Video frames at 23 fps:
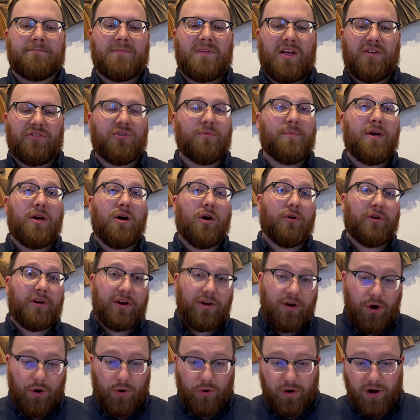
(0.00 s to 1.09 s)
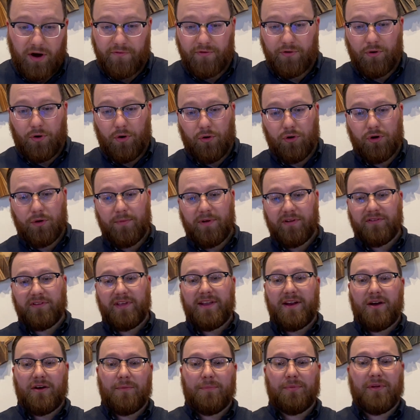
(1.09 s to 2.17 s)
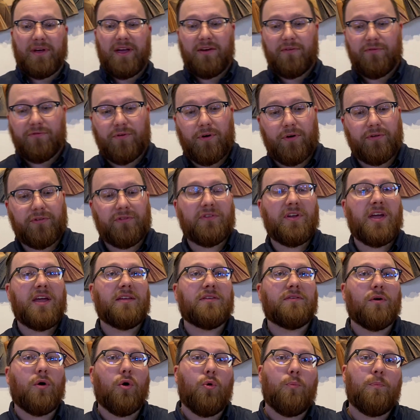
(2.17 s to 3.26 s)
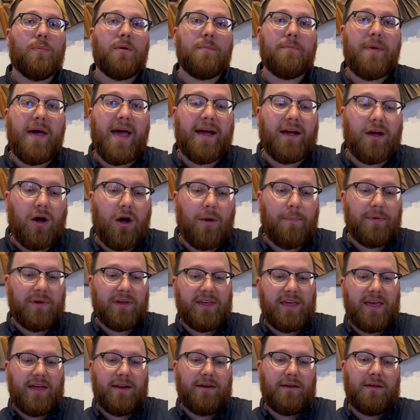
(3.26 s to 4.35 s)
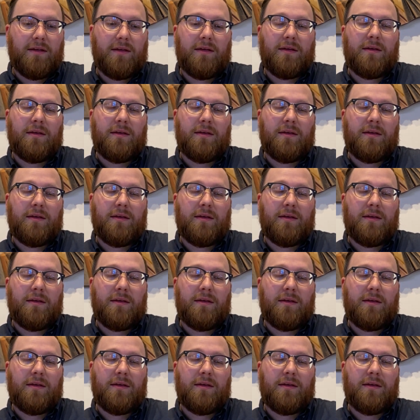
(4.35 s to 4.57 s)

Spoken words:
As you may already know, Governor Holcomb has laid out a plan for our state to open back up again.